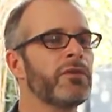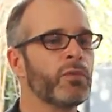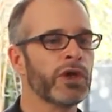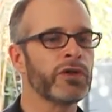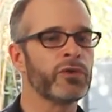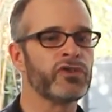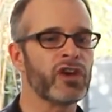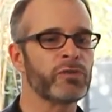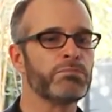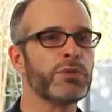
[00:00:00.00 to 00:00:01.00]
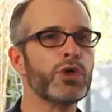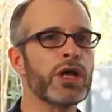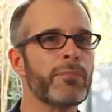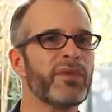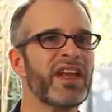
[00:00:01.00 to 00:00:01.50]
where you just boot
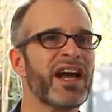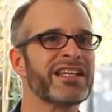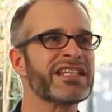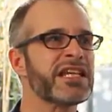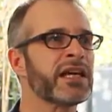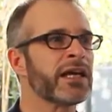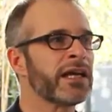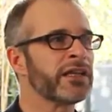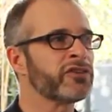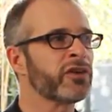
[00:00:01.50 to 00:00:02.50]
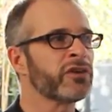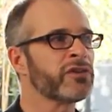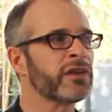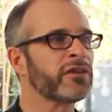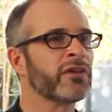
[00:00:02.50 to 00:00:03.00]
up the idea and it
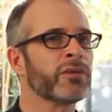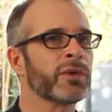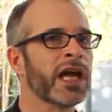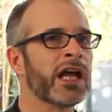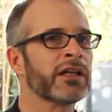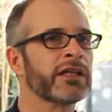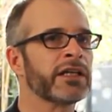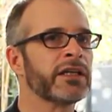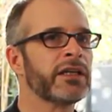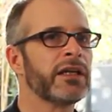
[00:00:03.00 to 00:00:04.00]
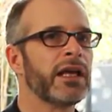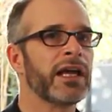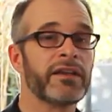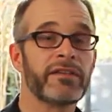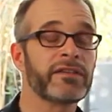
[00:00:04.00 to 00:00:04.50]
turns into the reality.
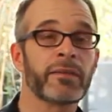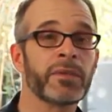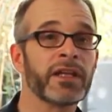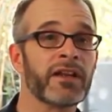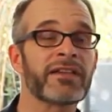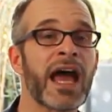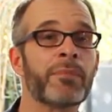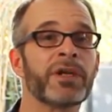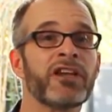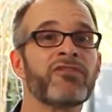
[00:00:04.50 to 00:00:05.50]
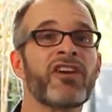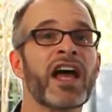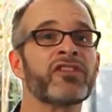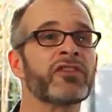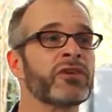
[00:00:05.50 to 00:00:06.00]
And this is something that's happening
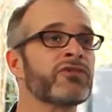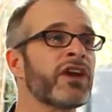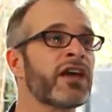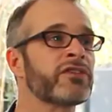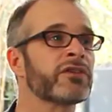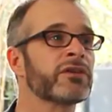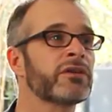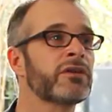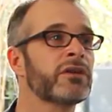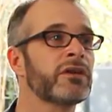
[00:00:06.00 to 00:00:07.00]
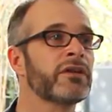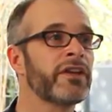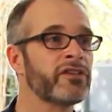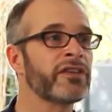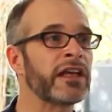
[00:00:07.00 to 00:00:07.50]
faster and faster.
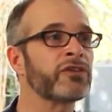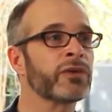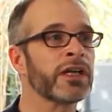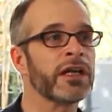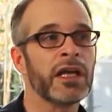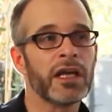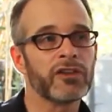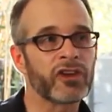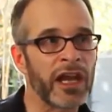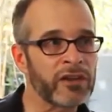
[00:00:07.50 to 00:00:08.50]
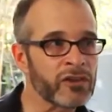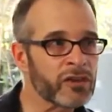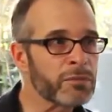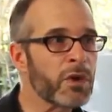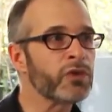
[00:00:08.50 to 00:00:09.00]
This century
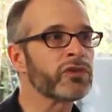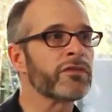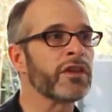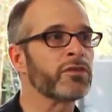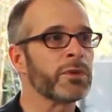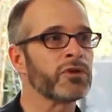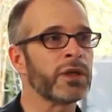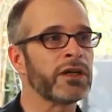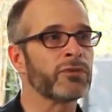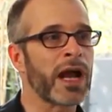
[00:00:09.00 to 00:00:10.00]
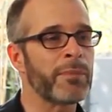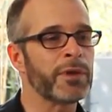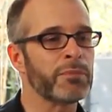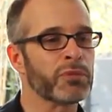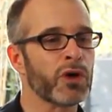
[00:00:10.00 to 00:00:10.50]
changes most of this, between
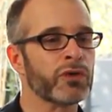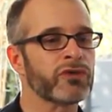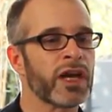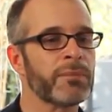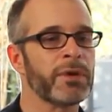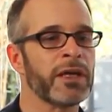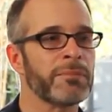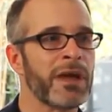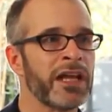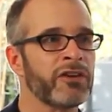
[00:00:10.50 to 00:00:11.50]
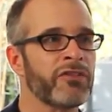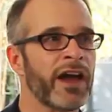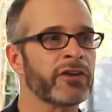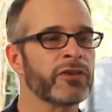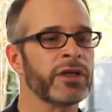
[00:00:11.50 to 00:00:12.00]
rapid prototyping and
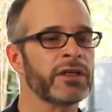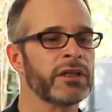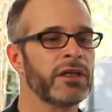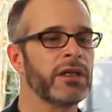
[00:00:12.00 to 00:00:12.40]
manufacturing,